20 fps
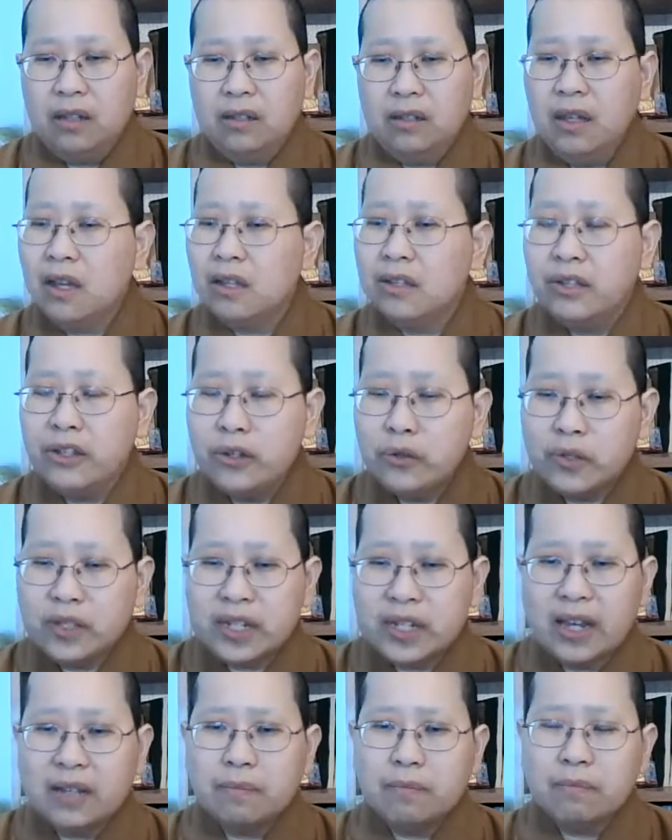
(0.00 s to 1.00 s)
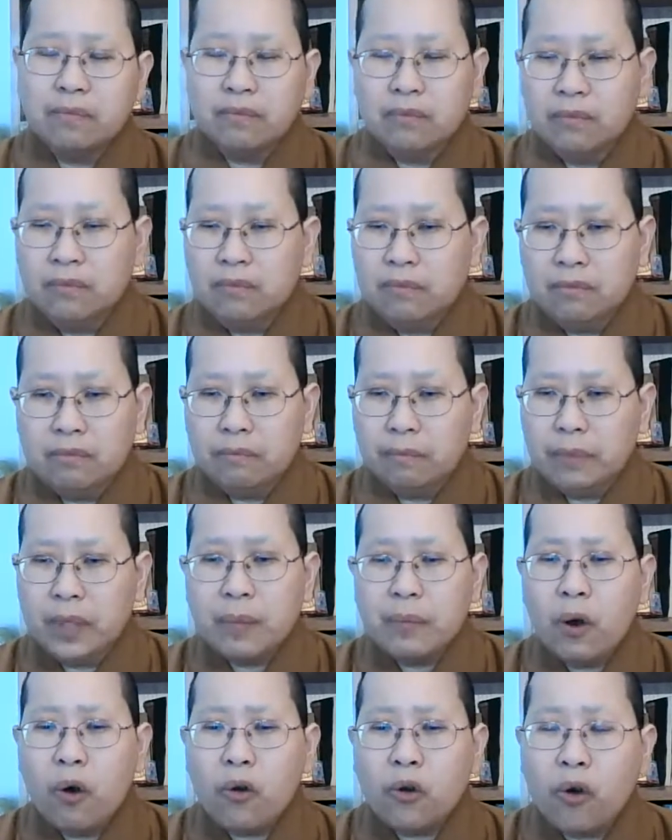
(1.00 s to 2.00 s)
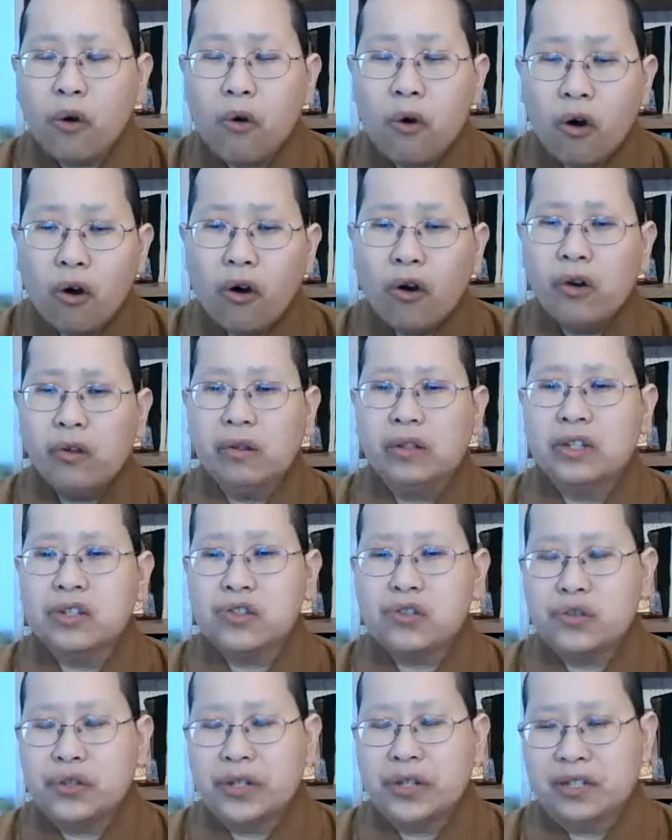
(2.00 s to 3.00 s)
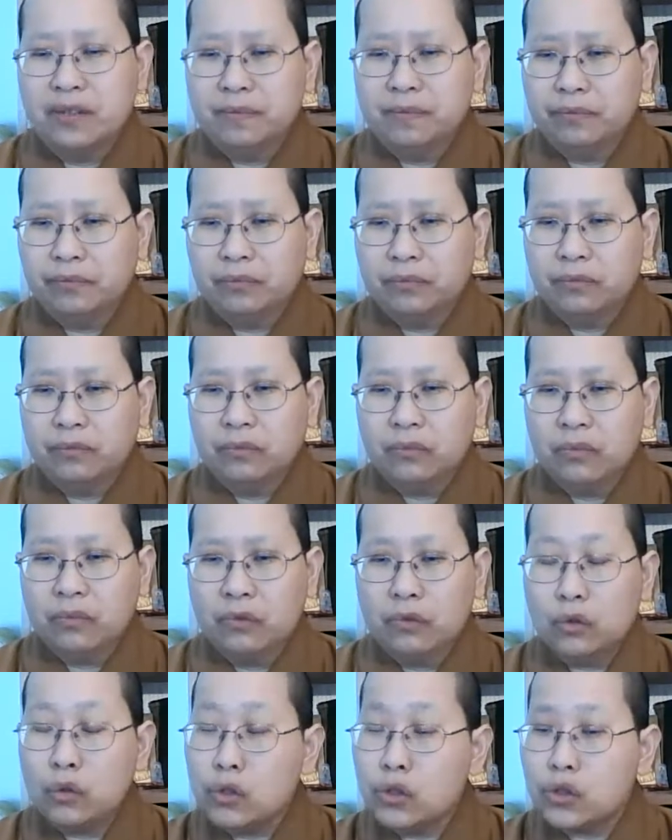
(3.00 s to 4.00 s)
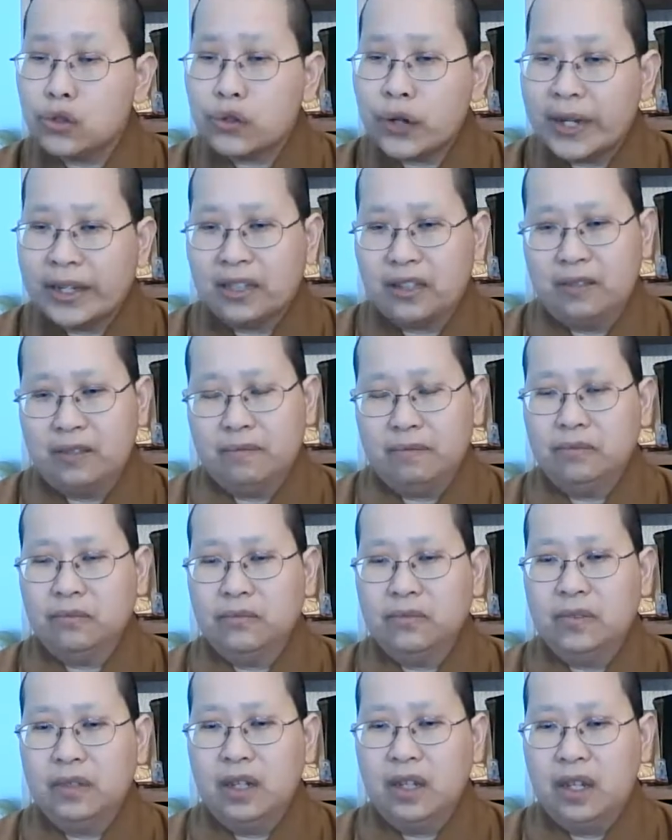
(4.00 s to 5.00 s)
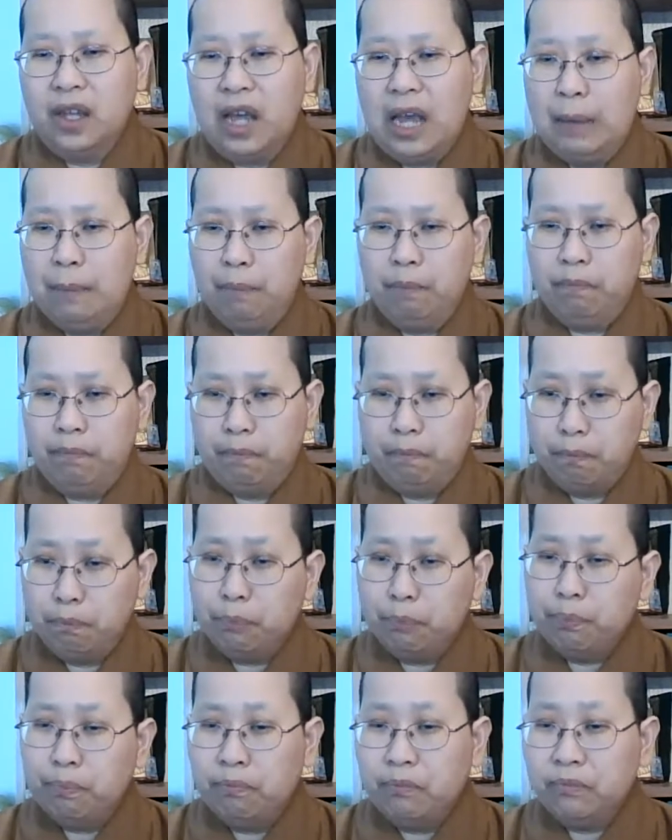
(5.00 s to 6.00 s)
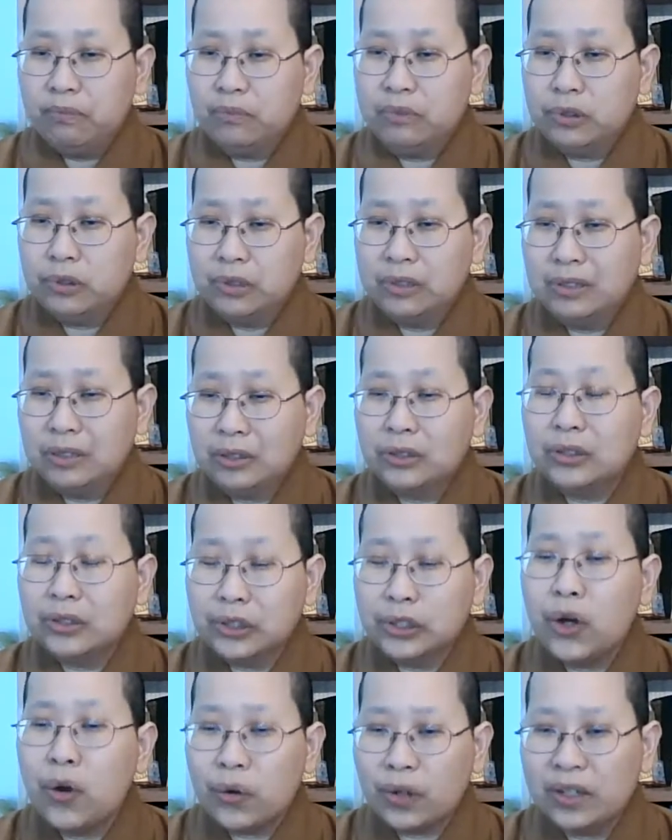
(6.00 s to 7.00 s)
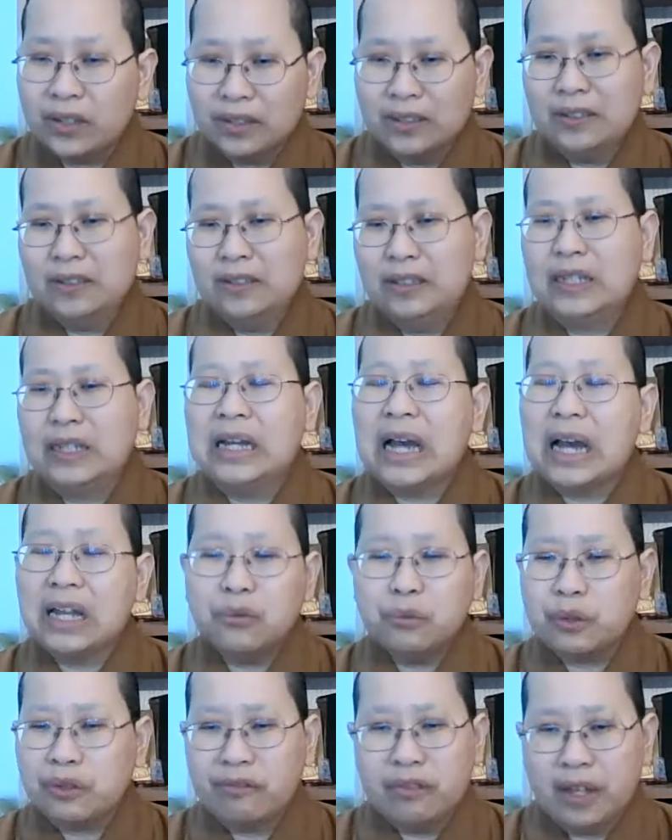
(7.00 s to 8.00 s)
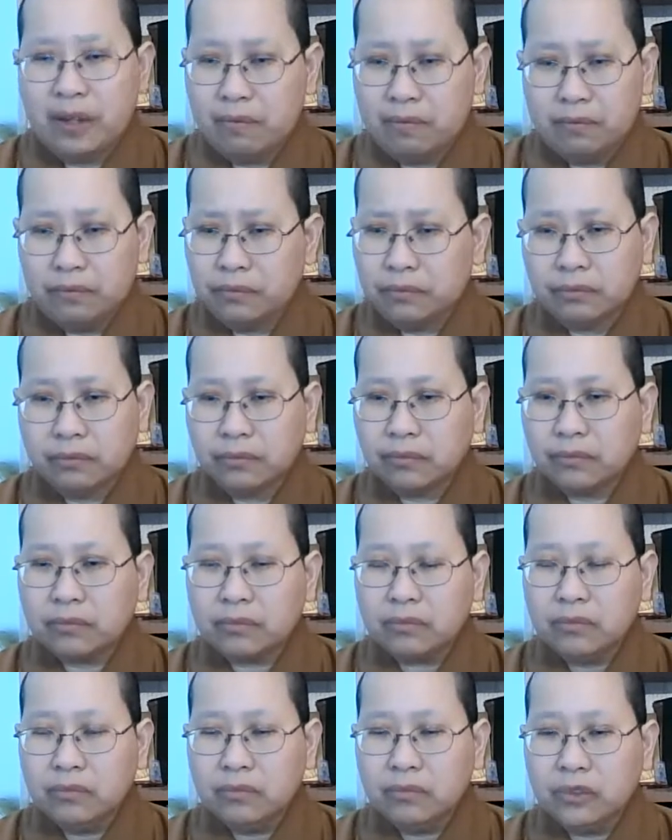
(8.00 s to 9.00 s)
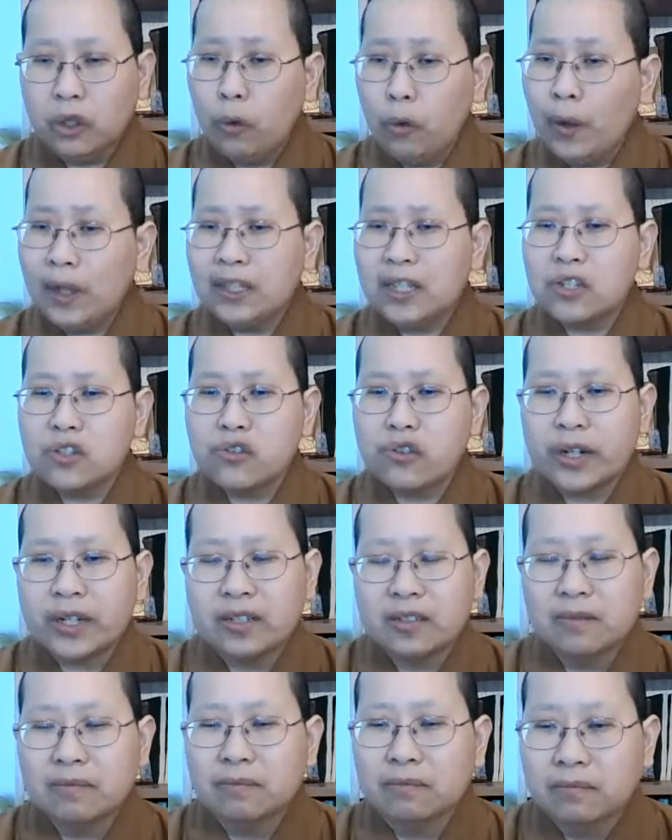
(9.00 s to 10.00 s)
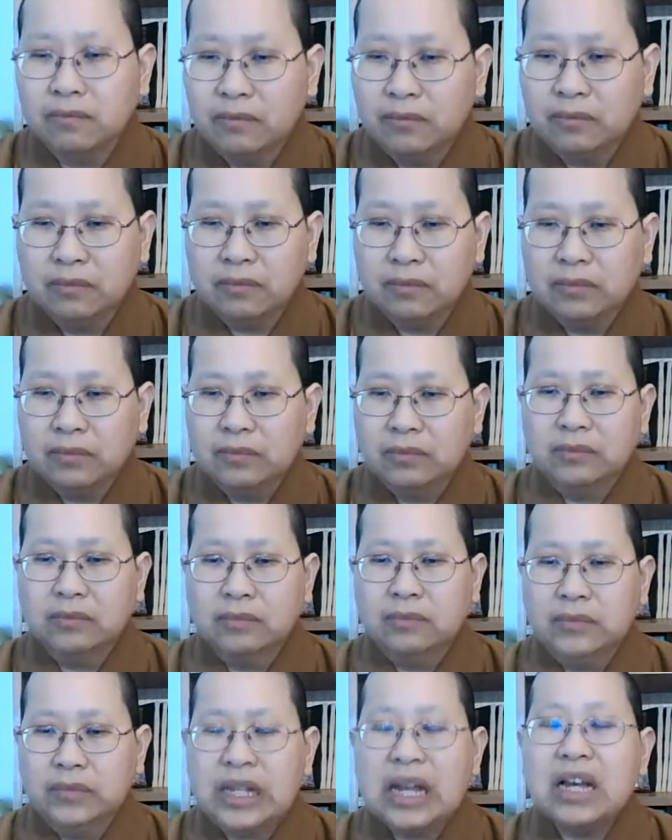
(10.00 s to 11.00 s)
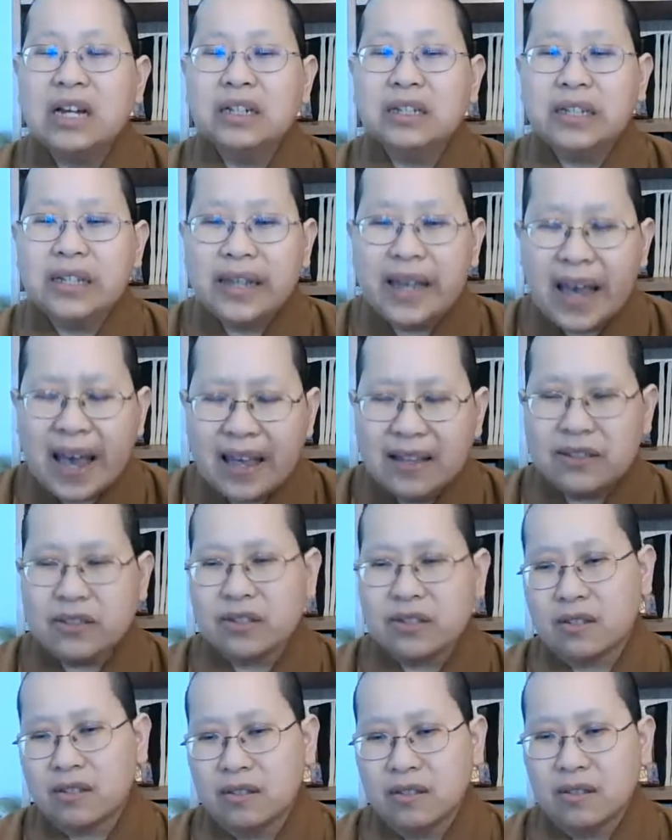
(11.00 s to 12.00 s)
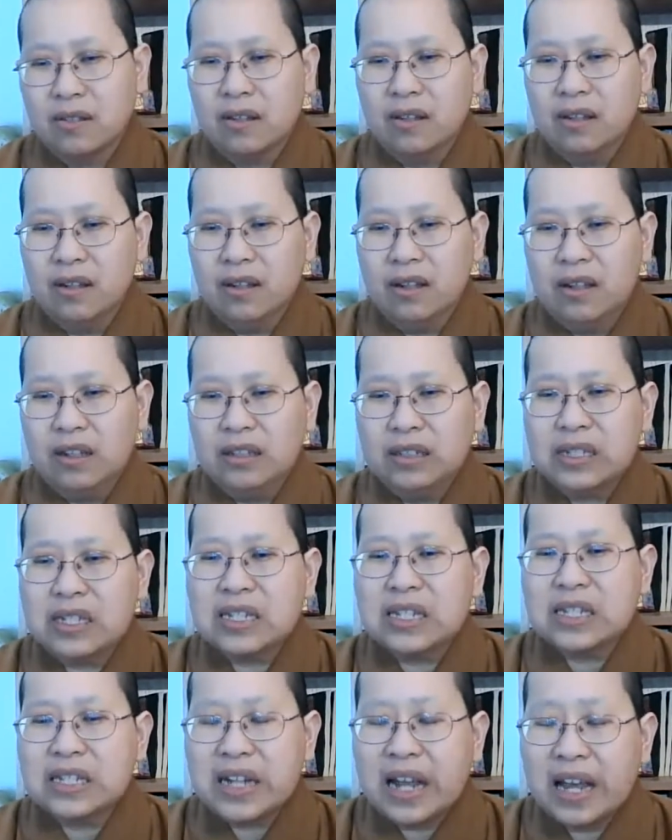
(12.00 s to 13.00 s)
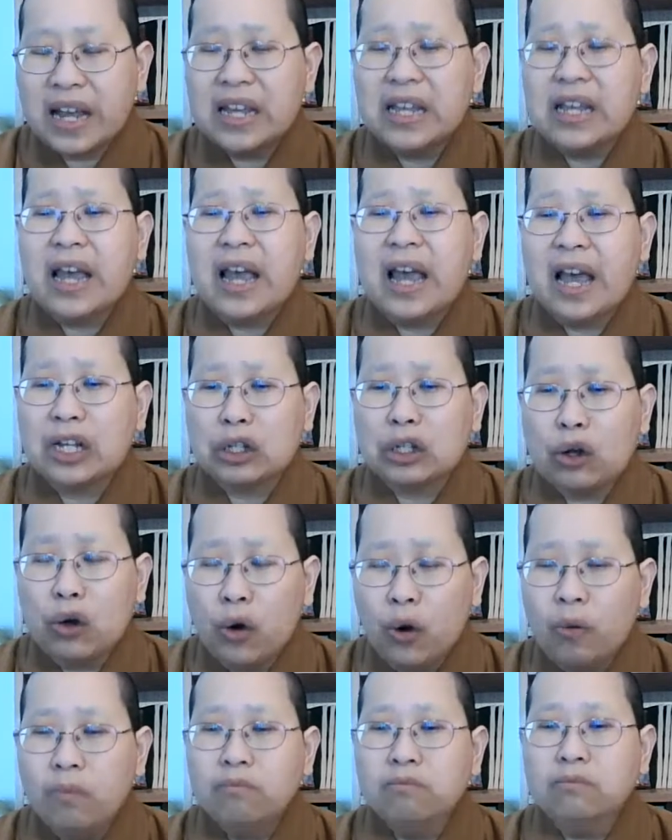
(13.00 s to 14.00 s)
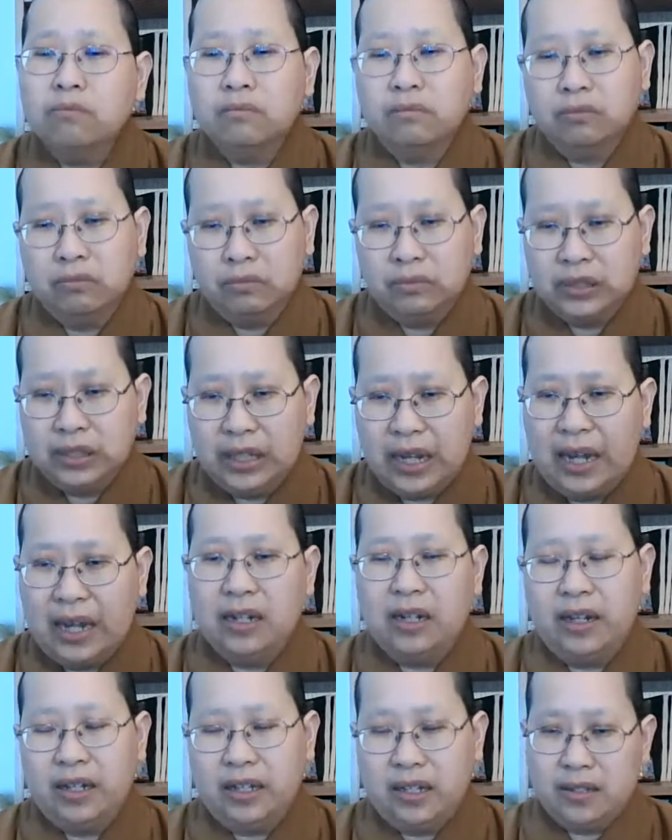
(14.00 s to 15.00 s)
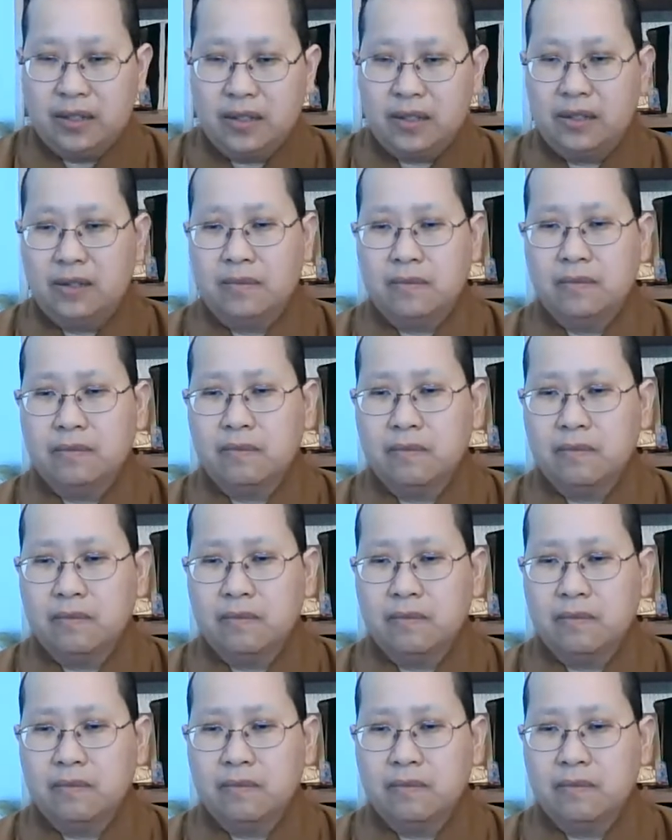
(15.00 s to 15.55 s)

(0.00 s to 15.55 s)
There are news that people go on the street to strike and took the gun with them. Why they strike? They're against the stay-at-home guidelines.